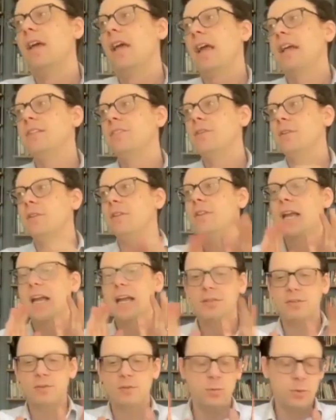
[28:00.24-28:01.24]
And so the
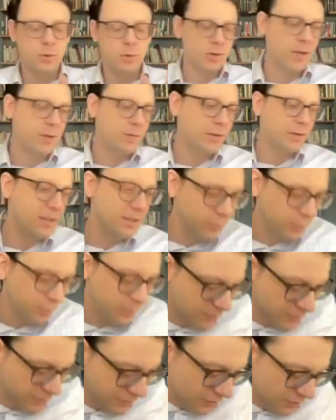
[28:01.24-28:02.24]
last quote I want to leave you with,
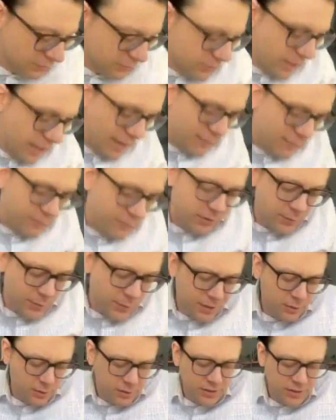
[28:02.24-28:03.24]
which is also an aphorism,
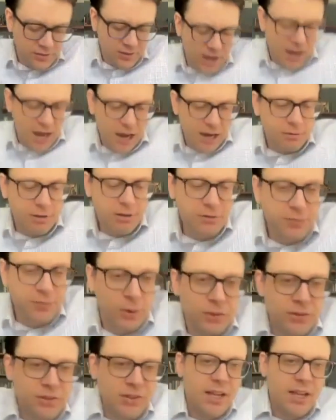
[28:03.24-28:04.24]
I know it is an Irish
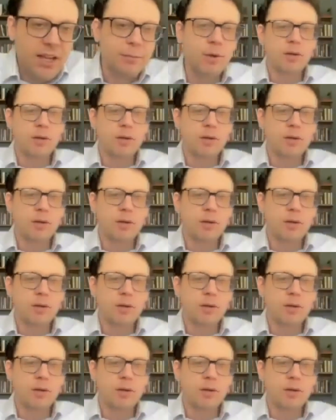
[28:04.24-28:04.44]
folk saying,